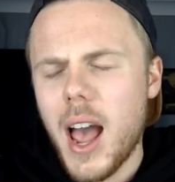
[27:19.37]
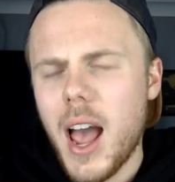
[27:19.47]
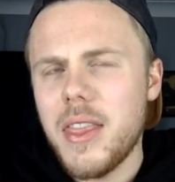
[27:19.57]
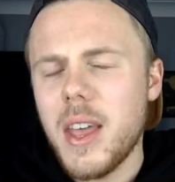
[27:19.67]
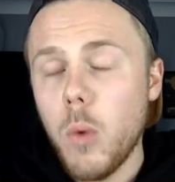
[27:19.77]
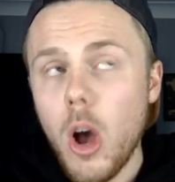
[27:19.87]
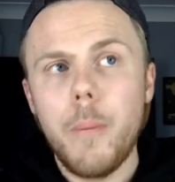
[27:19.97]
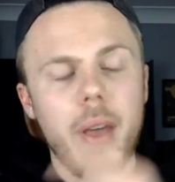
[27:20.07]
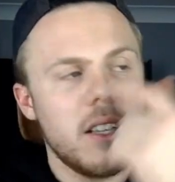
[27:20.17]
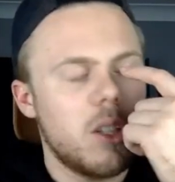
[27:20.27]
There were
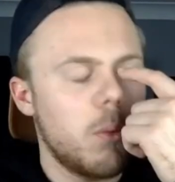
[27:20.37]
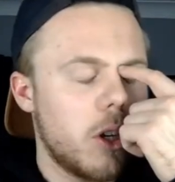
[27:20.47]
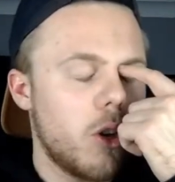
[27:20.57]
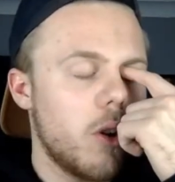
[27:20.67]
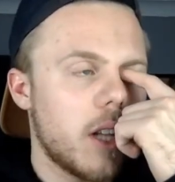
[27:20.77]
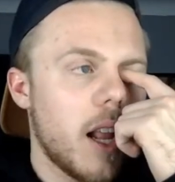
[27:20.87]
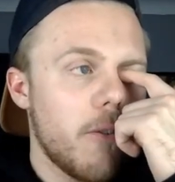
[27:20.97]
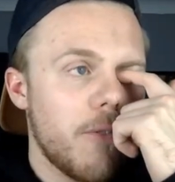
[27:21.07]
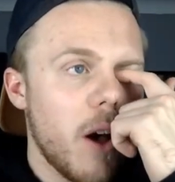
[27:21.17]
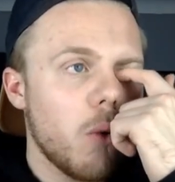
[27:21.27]
bits that were good, and
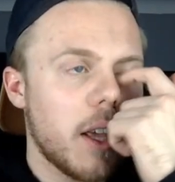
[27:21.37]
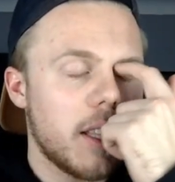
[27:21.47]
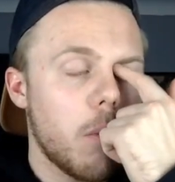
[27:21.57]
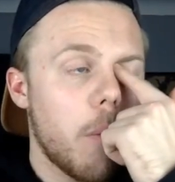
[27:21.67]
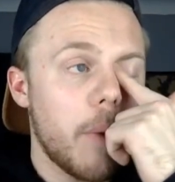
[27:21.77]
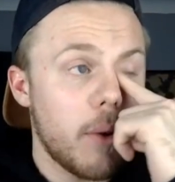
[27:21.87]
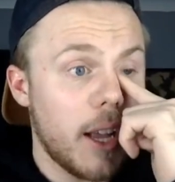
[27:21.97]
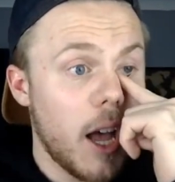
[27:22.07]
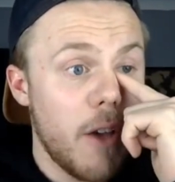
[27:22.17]
it felt like they were building up.